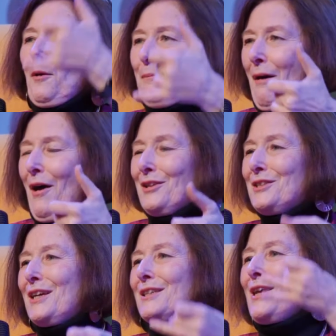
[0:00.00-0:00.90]
own
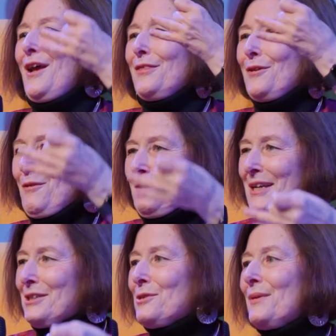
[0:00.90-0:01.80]
politics, their own
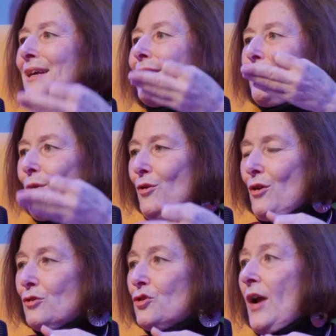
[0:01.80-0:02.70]
history, their own
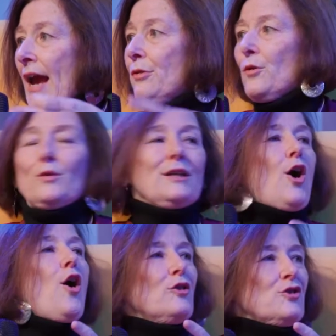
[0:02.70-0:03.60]
culture, and their own
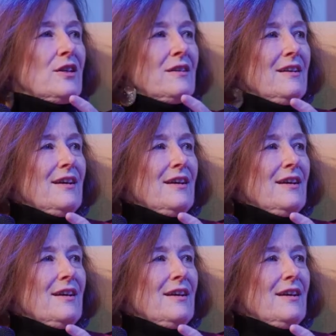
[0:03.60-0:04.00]
ecology.